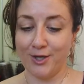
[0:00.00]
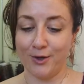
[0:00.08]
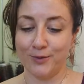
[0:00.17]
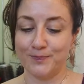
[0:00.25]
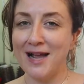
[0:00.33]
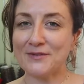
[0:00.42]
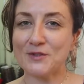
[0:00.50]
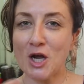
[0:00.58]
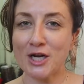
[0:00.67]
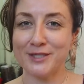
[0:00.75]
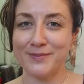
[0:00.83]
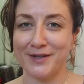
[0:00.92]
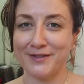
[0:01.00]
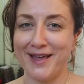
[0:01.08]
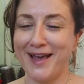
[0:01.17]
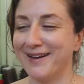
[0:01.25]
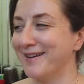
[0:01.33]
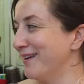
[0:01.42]
So I've talked
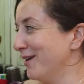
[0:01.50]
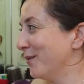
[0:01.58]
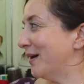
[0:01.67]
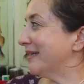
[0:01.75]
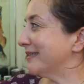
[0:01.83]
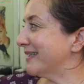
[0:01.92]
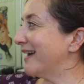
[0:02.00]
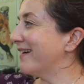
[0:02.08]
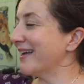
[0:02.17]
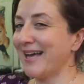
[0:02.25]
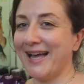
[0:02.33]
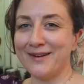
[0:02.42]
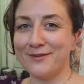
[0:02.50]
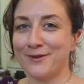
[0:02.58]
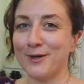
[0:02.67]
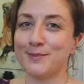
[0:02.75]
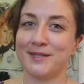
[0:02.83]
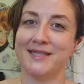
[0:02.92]
about that. Well, now I kind of
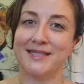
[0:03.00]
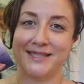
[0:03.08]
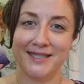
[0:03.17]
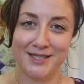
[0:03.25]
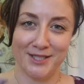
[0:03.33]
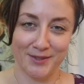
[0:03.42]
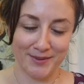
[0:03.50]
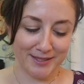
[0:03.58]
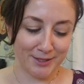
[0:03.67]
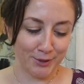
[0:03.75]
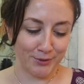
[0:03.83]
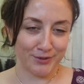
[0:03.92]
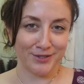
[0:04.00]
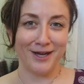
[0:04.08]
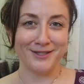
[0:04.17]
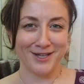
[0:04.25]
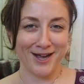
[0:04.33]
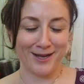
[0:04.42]
roped this into it too, so
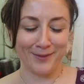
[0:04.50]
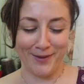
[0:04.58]
I'll talk